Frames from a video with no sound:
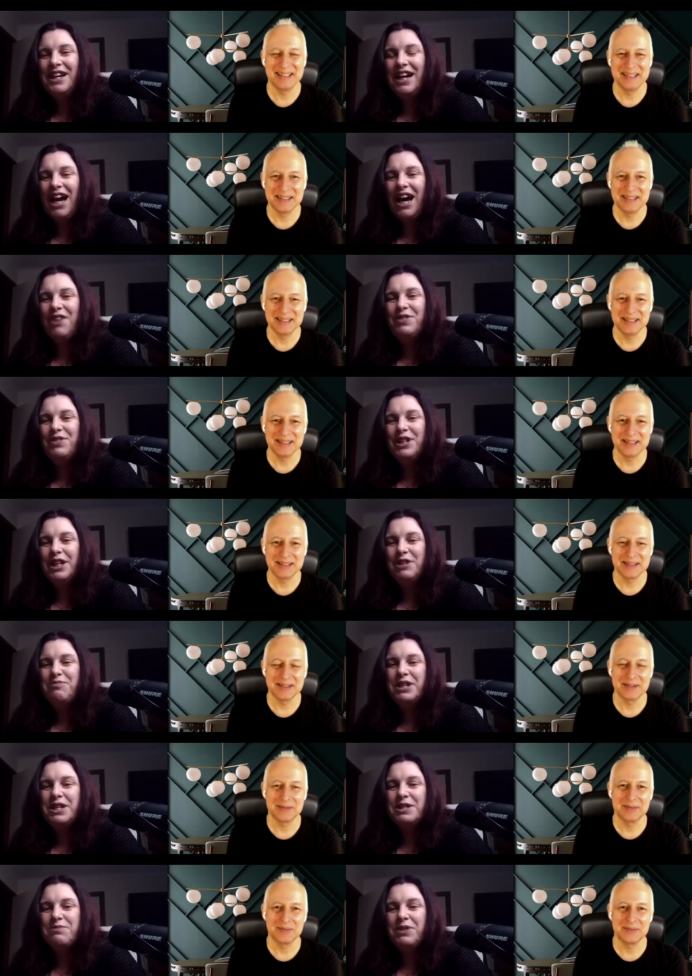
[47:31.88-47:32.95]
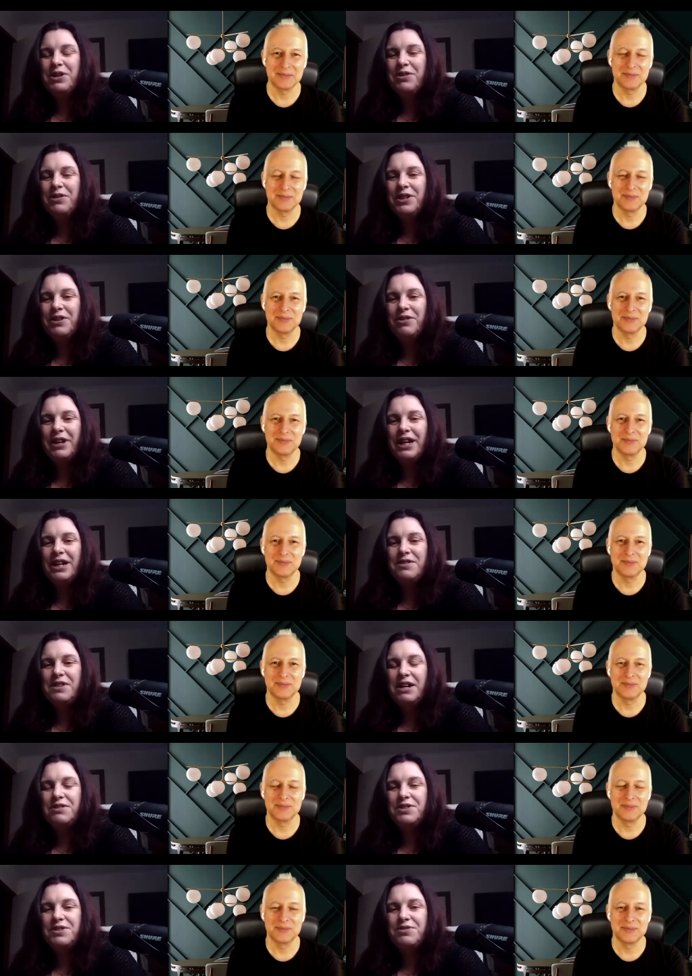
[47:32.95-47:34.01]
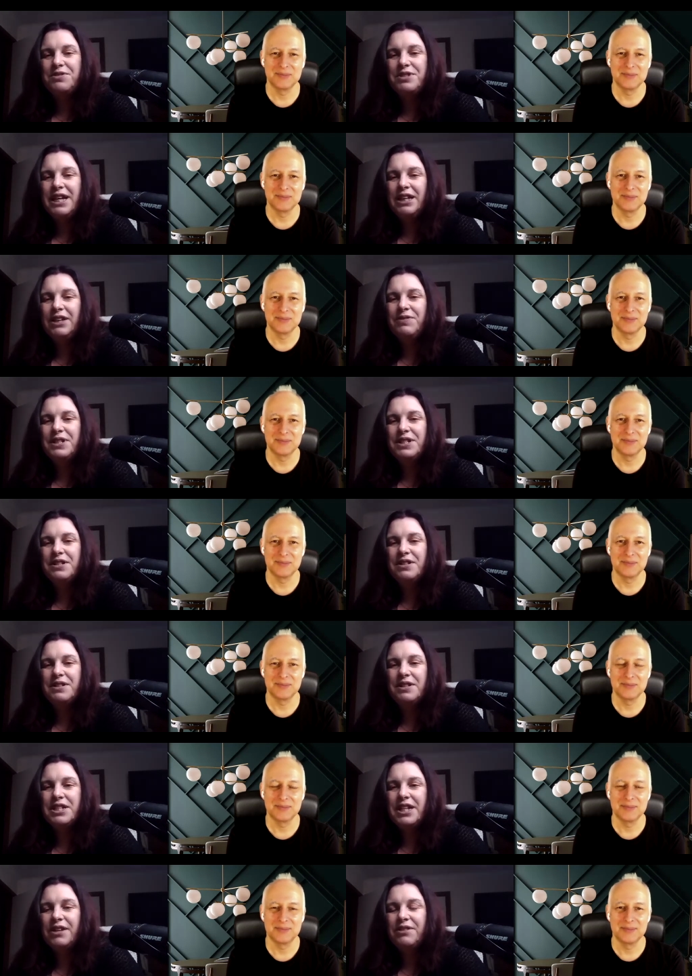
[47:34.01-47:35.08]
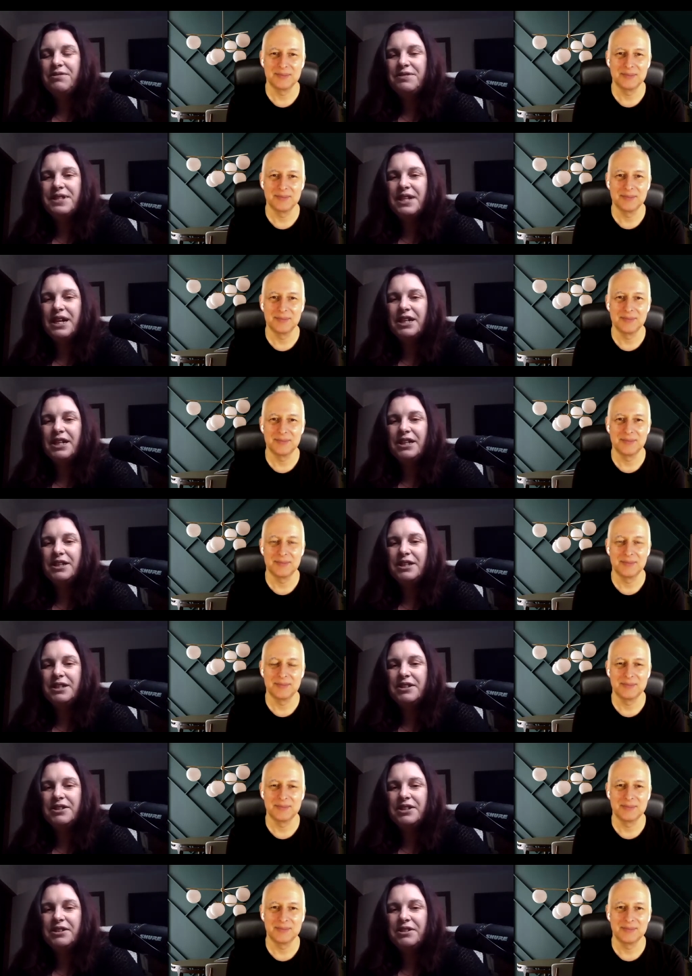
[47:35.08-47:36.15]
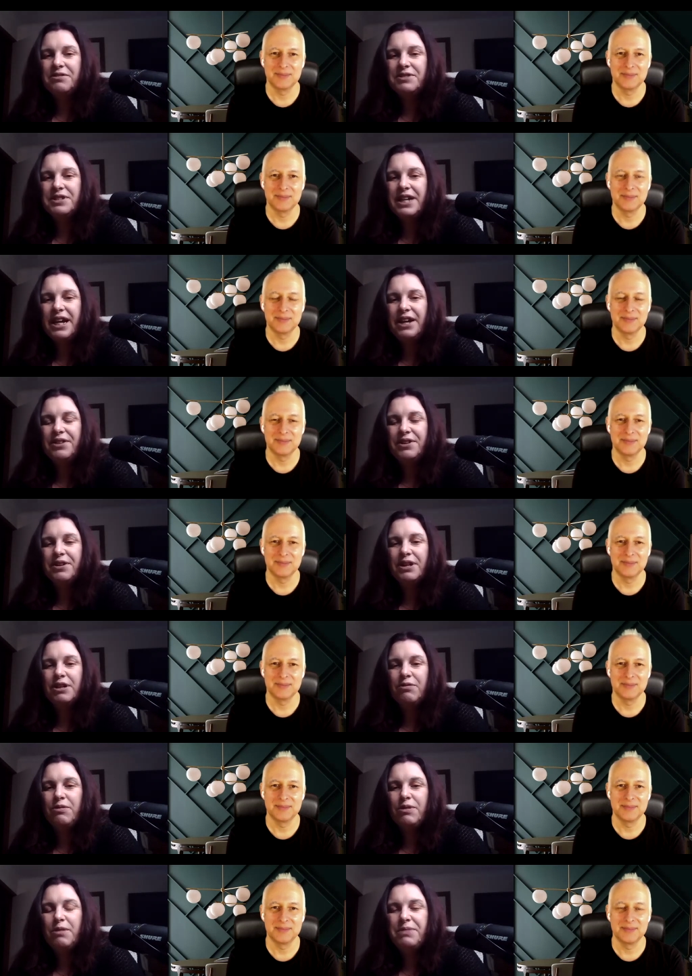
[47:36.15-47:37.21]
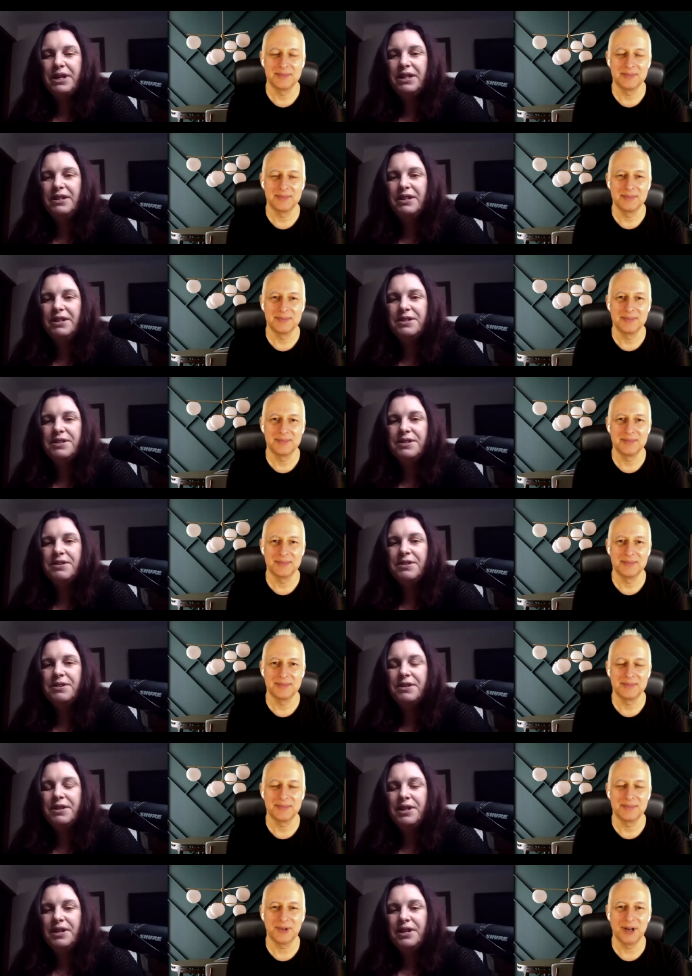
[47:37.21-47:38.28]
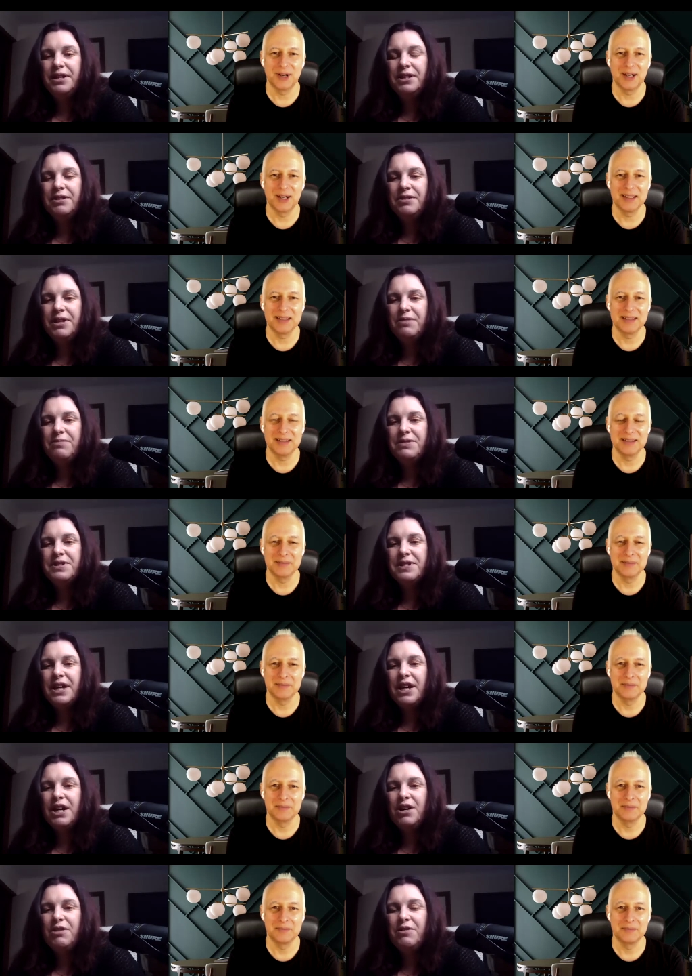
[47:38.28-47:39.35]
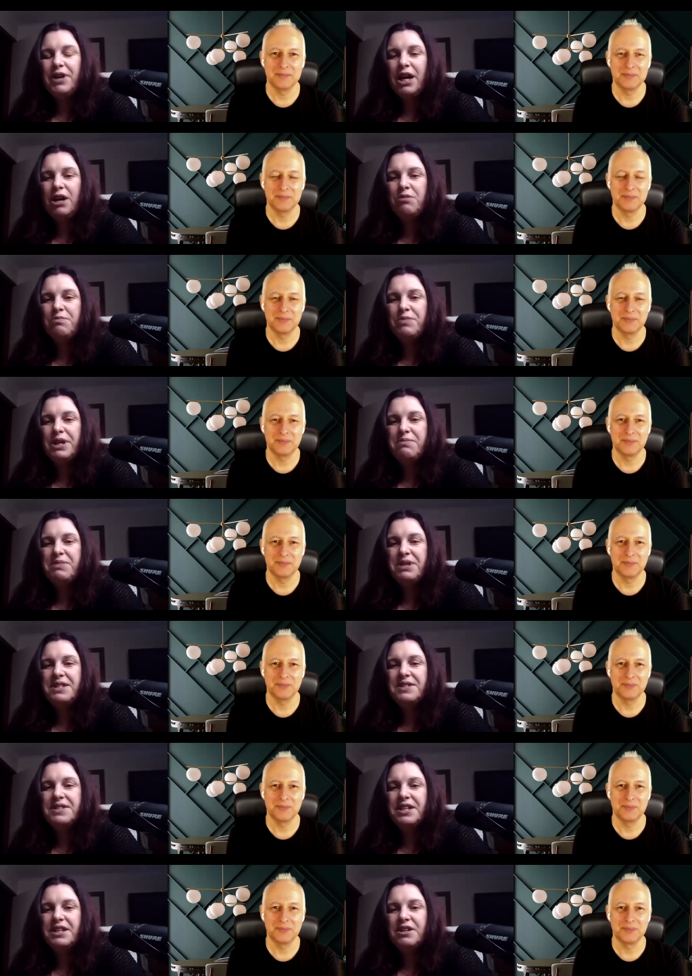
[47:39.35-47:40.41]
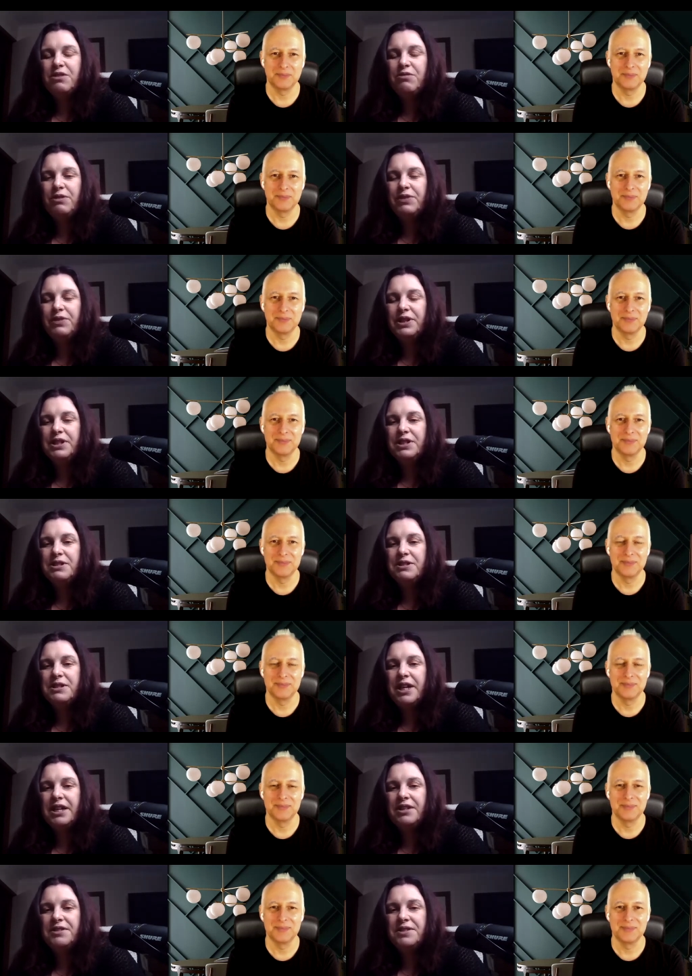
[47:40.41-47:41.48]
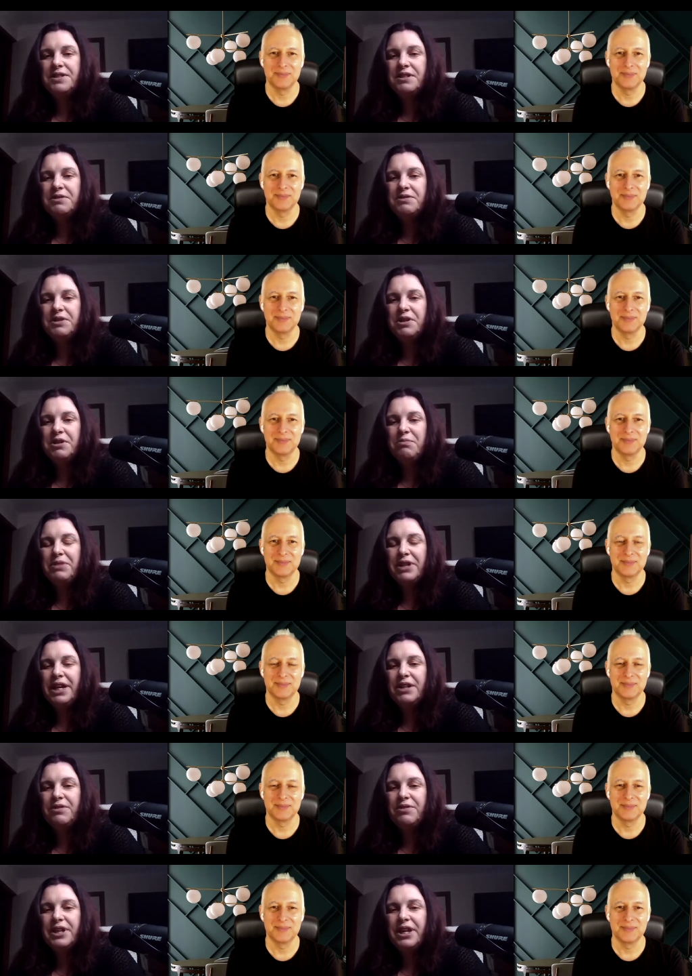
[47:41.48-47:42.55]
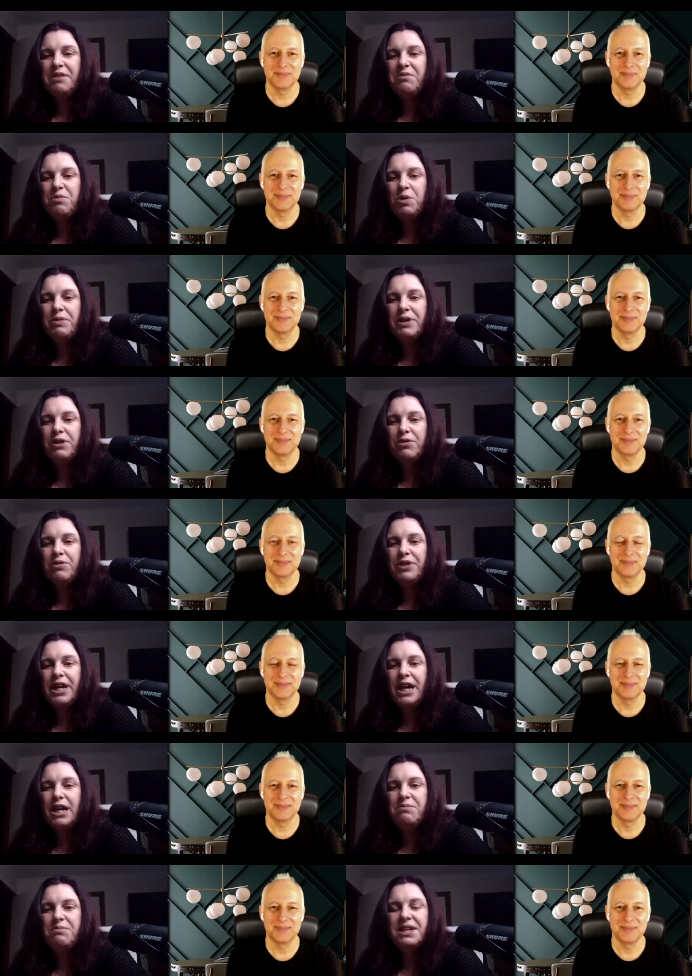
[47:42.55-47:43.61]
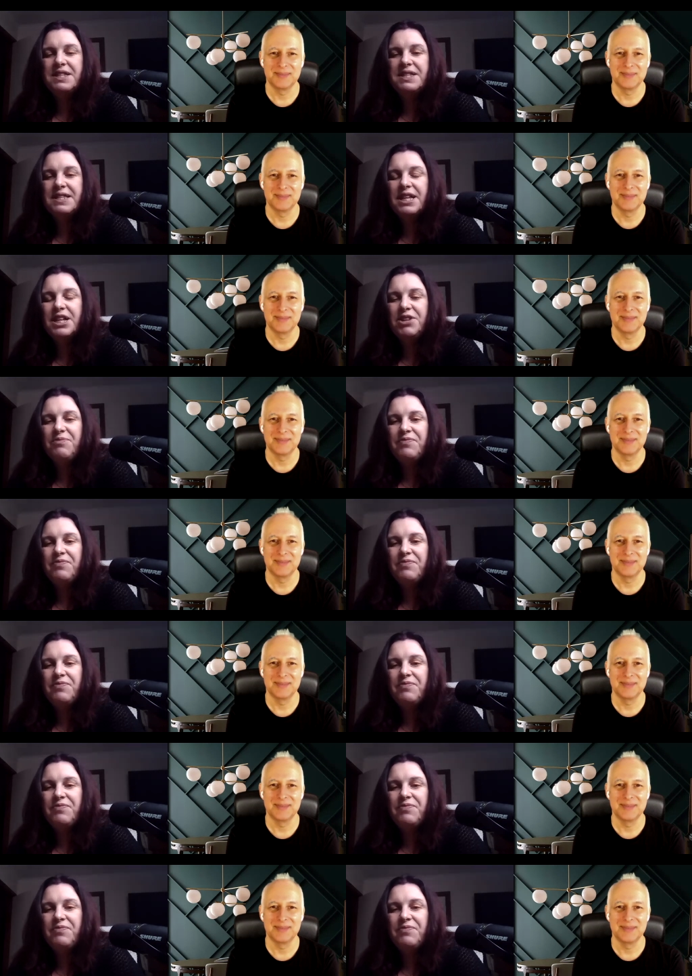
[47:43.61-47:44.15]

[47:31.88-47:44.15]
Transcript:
Speaker 1: avidly because we only got our, our two television channels out in the, the little town that I grew up in. And so right. you know, that was our our BBC equivalent. They used to, you know, play it on the what we call the ABC.